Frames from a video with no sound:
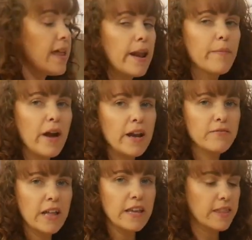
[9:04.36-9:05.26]
to set up kind
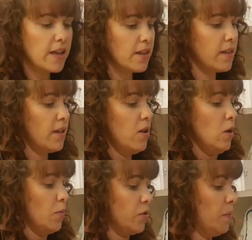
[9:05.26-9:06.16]
of like this
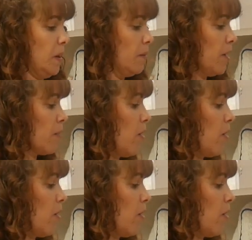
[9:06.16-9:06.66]
with your peanut butter